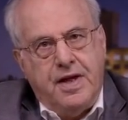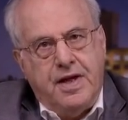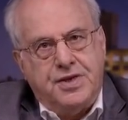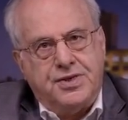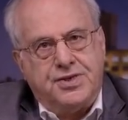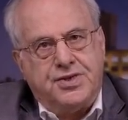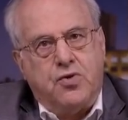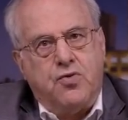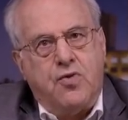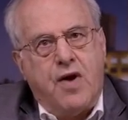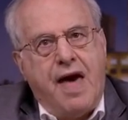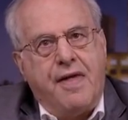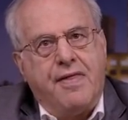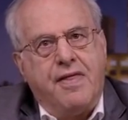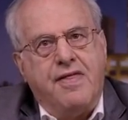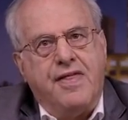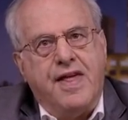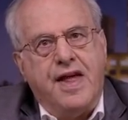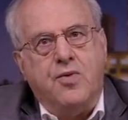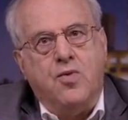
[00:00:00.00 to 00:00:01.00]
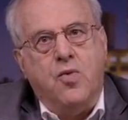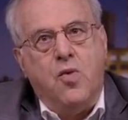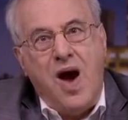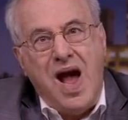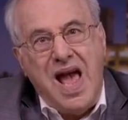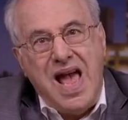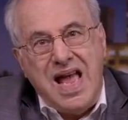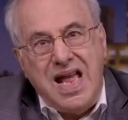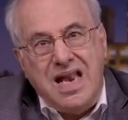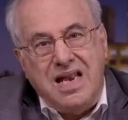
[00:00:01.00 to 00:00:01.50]
So rather than
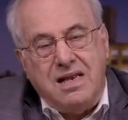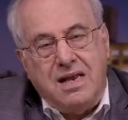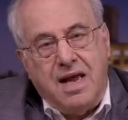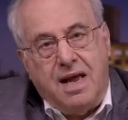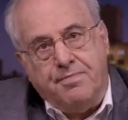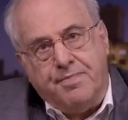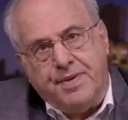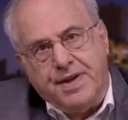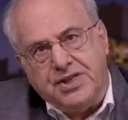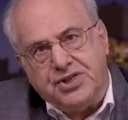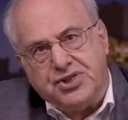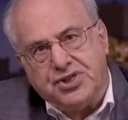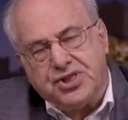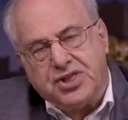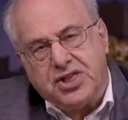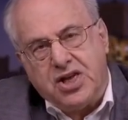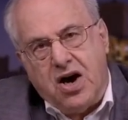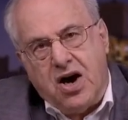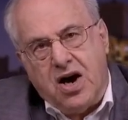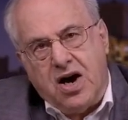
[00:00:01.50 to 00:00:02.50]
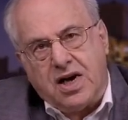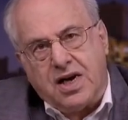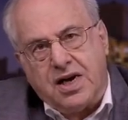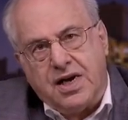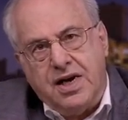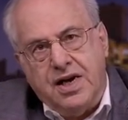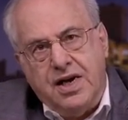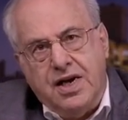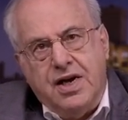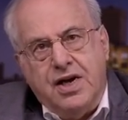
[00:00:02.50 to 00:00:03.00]
wait and be stuck,
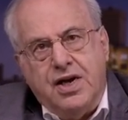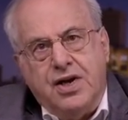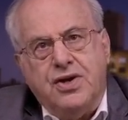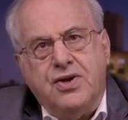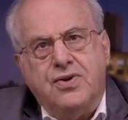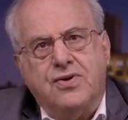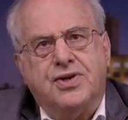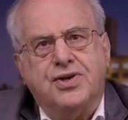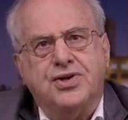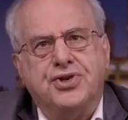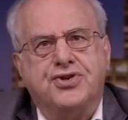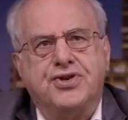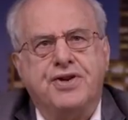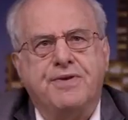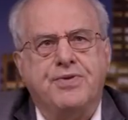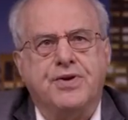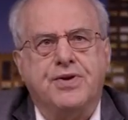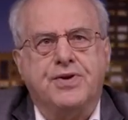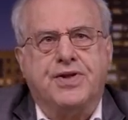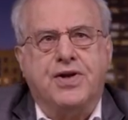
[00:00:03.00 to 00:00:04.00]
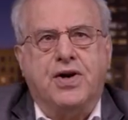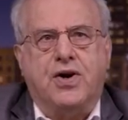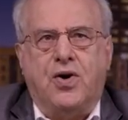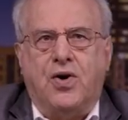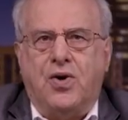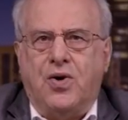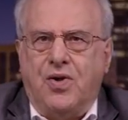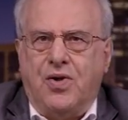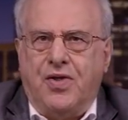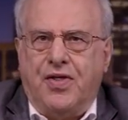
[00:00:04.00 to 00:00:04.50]
you contribute the
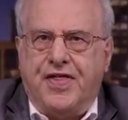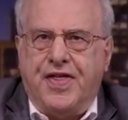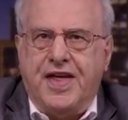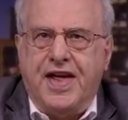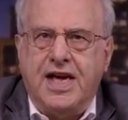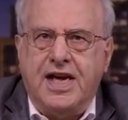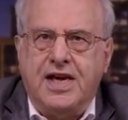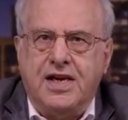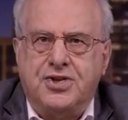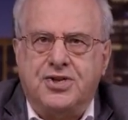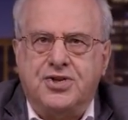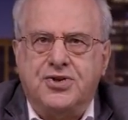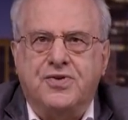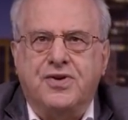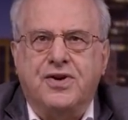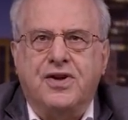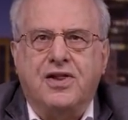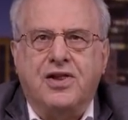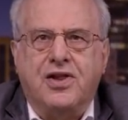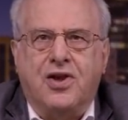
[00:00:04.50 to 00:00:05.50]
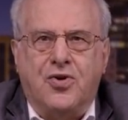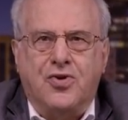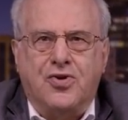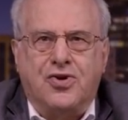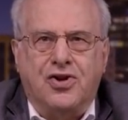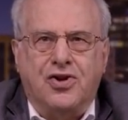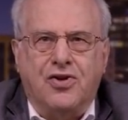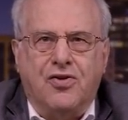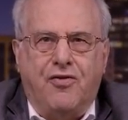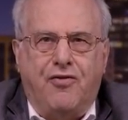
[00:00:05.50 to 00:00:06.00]
whole thing to a
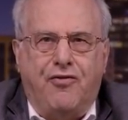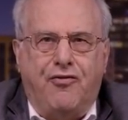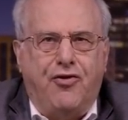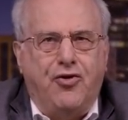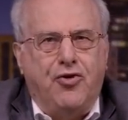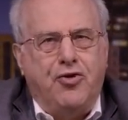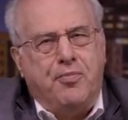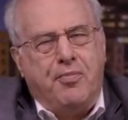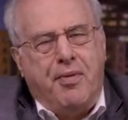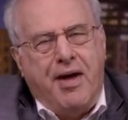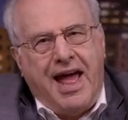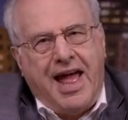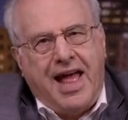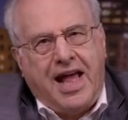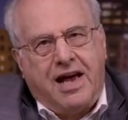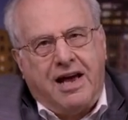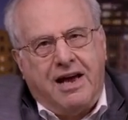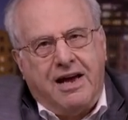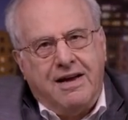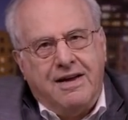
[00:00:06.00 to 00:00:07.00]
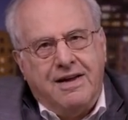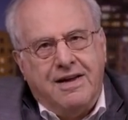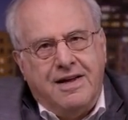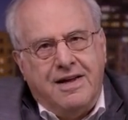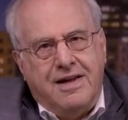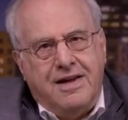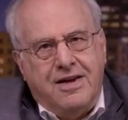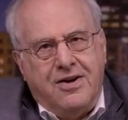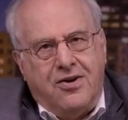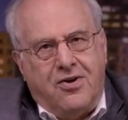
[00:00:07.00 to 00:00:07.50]
local food bank
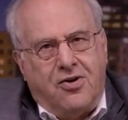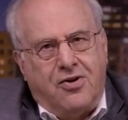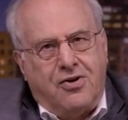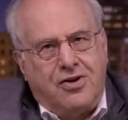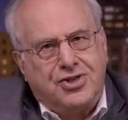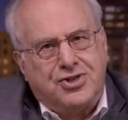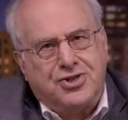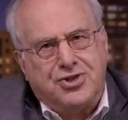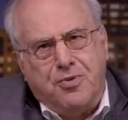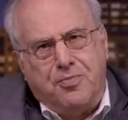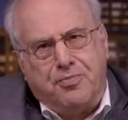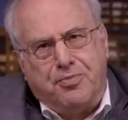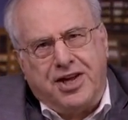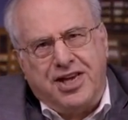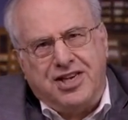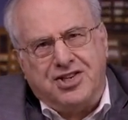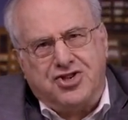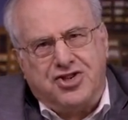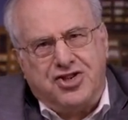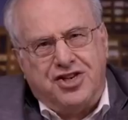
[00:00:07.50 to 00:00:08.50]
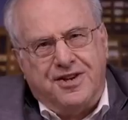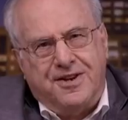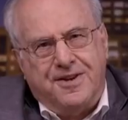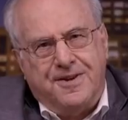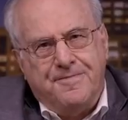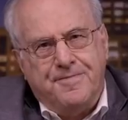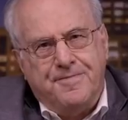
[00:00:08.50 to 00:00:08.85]
or a soup kitchen.